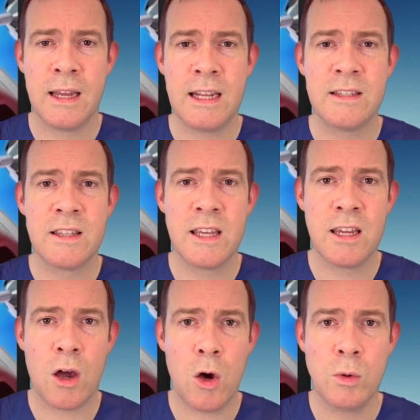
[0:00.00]
It's
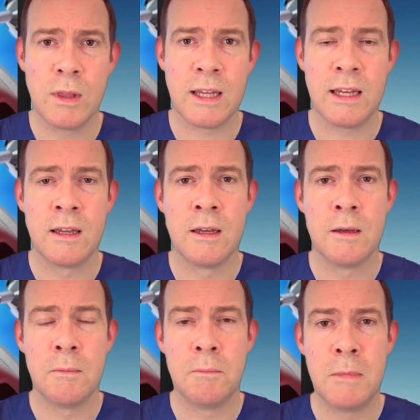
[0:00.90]
the only
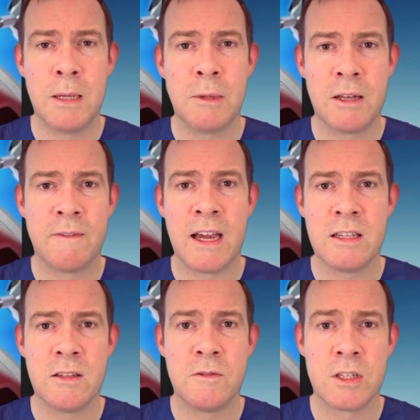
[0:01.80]
minimally
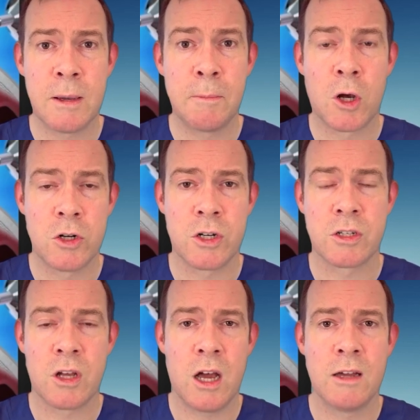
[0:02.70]
invasive
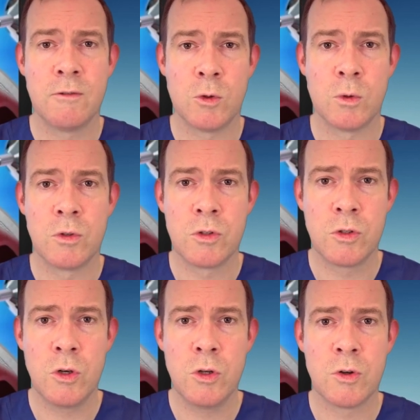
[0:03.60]
subconjunctival
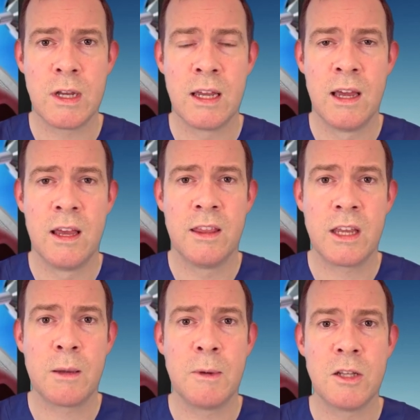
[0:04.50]
surgery
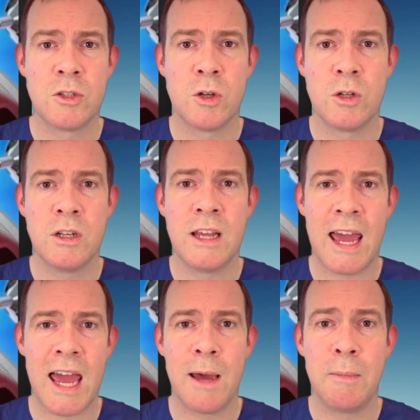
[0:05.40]
that can be inserted
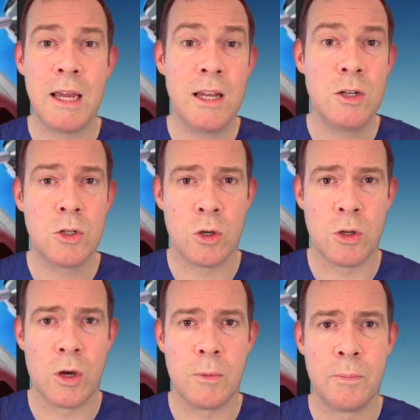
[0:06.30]
ab
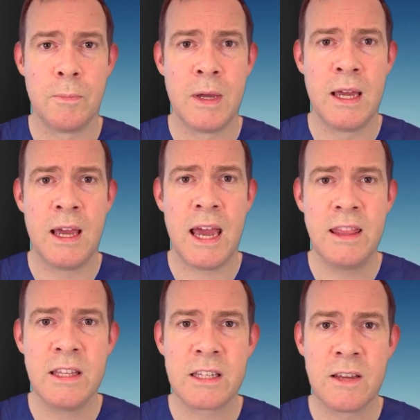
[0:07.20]
interno,
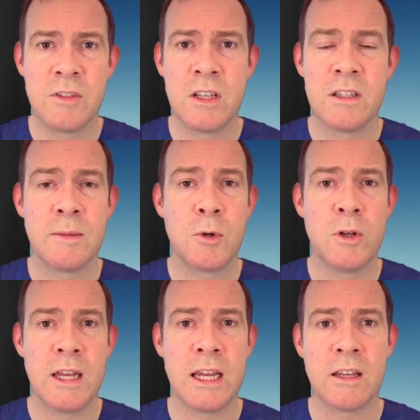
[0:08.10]
and this gives it some
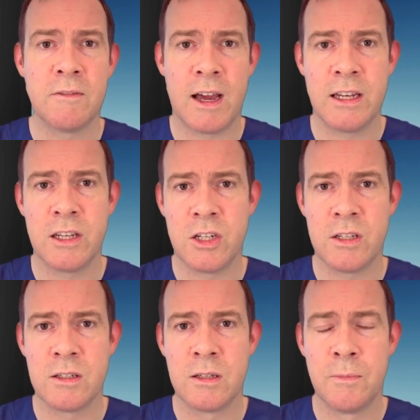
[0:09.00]
unique
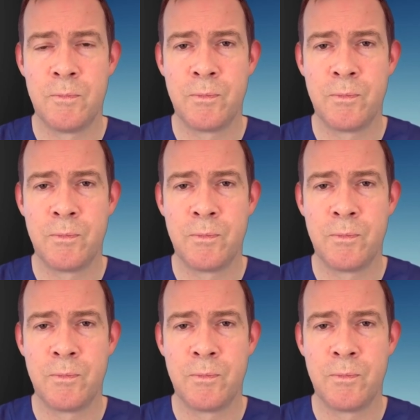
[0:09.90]
advantages.